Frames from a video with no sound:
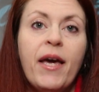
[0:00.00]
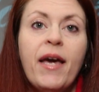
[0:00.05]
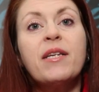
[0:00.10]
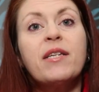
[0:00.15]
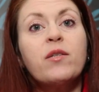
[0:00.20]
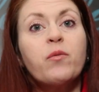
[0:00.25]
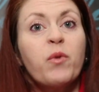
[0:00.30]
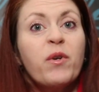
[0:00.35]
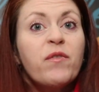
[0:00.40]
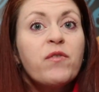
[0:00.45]

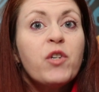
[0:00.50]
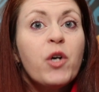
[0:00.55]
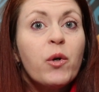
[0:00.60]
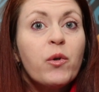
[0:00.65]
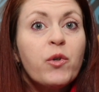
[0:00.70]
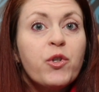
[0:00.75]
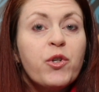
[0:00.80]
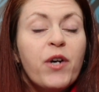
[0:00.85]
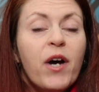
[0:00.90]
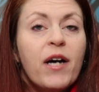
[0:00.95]
As we've
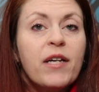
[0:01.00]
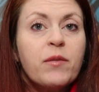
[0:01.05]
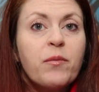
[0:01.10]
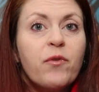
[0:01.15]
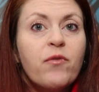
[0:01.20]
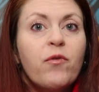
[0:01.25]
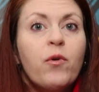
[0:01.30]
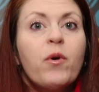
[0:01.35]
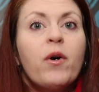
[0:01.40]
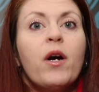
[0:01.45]
told you guys
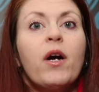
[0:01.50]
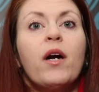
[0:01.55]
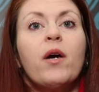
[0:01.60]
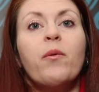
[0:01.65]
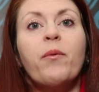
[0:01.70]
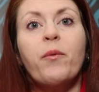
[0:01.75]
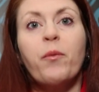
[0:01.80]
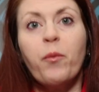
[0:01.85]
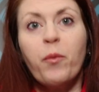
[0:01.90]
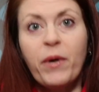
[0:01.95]
before,
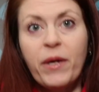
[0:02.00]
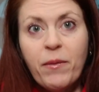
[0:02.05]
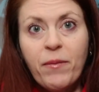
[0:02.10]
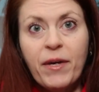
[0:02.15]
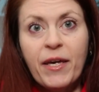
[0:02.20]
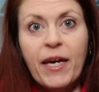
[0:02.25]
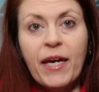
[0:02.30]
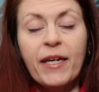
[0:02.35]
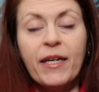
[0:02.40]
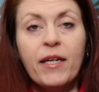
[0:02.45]
when we
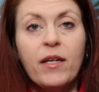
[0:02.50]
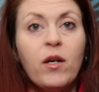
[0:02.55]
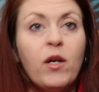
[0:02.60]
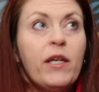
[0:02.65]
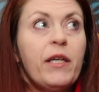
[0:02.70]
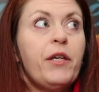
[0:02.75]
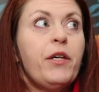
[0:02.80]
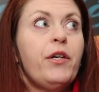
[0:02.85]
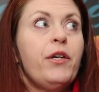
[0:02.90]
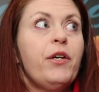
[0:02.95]
began
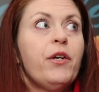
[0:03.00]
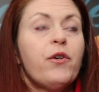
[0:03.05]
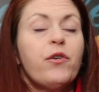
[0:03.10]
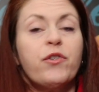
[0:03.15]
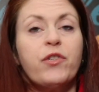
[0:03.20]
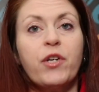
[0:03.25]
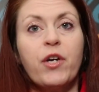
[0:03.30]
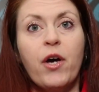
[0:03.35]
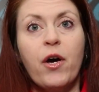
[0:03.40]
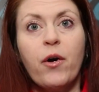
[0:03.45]

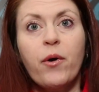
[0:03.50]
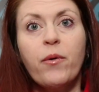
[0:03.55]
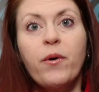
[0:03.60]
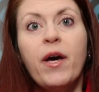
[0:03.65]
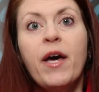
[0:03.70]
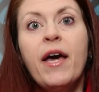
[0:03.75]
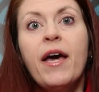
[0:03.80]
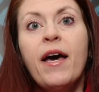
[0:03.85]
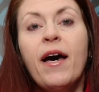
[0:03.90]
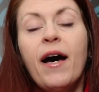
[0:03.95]
years ago,
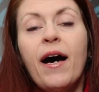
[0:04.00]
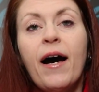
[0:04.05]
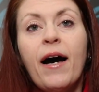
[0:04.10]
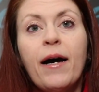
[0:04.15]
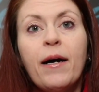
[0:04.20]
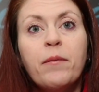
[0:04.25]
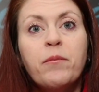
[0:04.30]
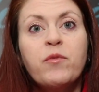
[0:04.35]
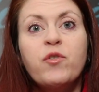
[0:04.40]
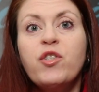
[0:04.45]

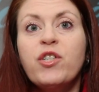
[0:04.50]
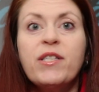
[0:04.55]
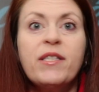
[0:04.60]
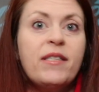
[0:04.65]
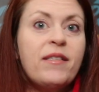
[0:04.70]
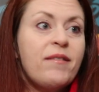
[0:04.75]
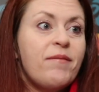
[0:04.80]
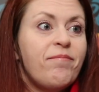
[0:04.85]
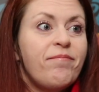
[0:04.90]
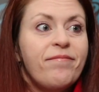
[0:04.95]

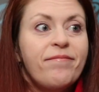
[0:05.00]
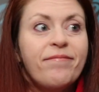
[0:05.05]
just